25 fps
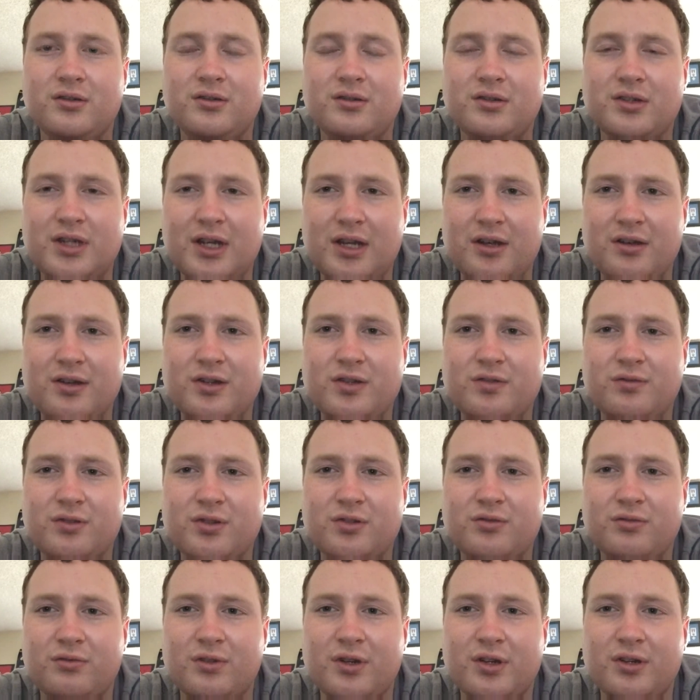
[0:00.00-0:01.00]
Darius
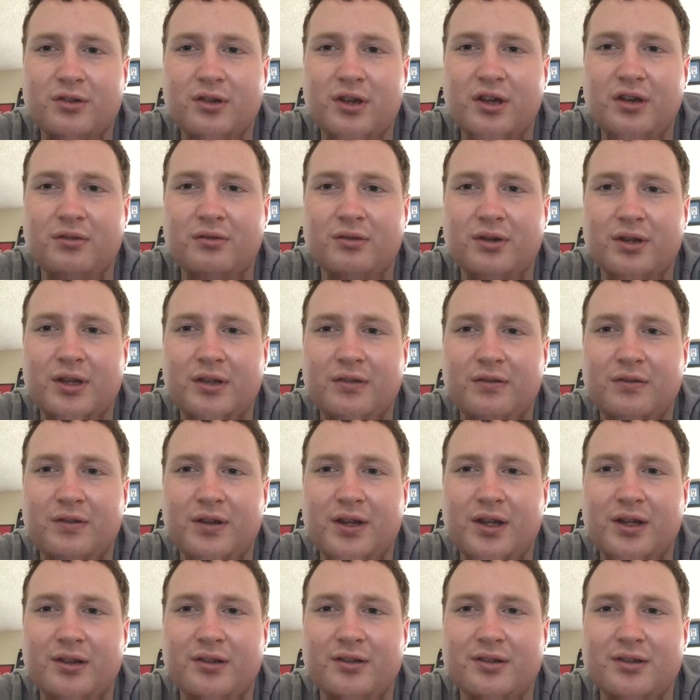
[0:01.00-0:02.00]
was wondering what he
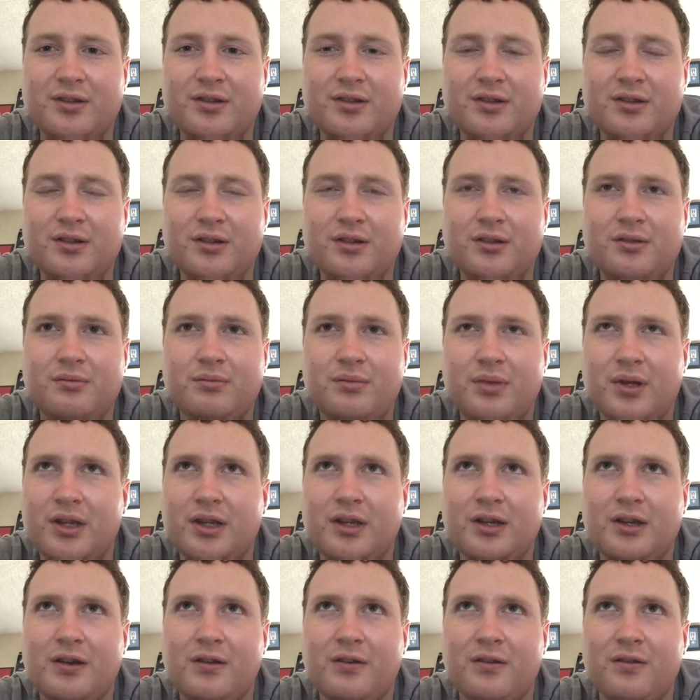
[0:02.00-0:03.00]
felt, but
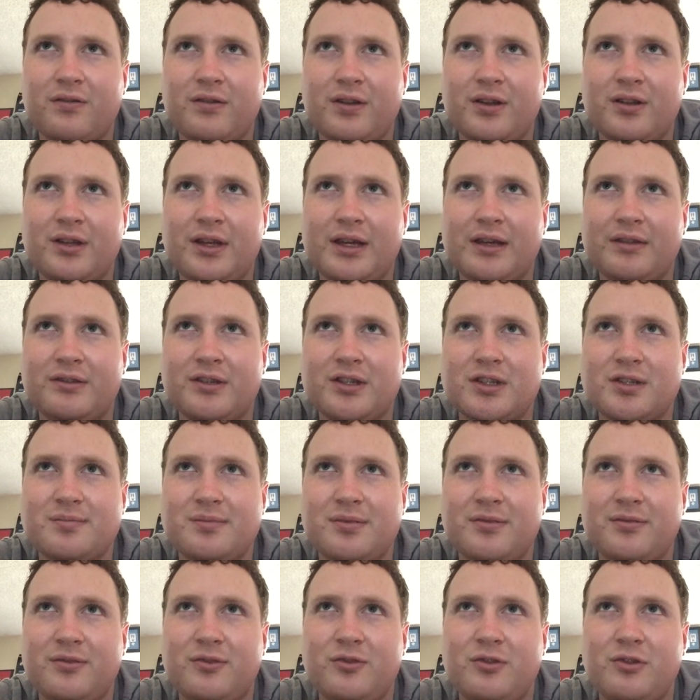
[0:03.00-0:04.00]
he never felt like this
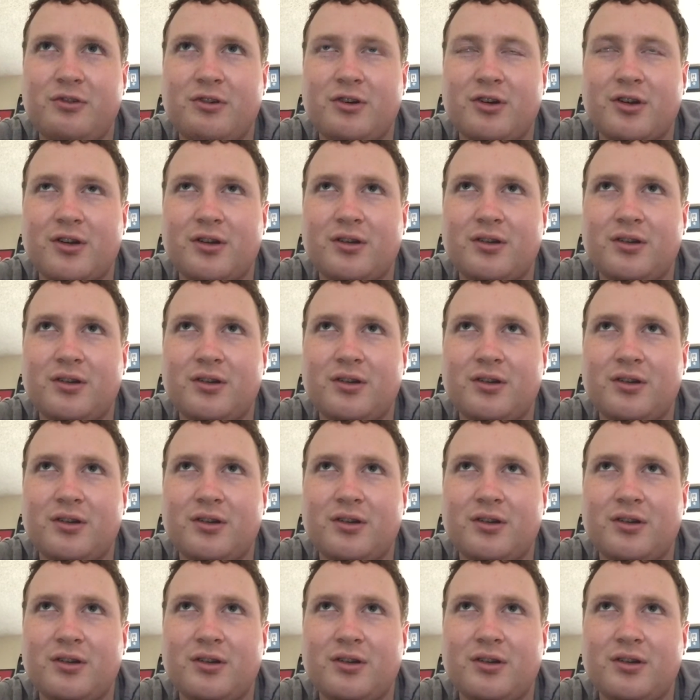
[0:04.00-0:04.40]
before.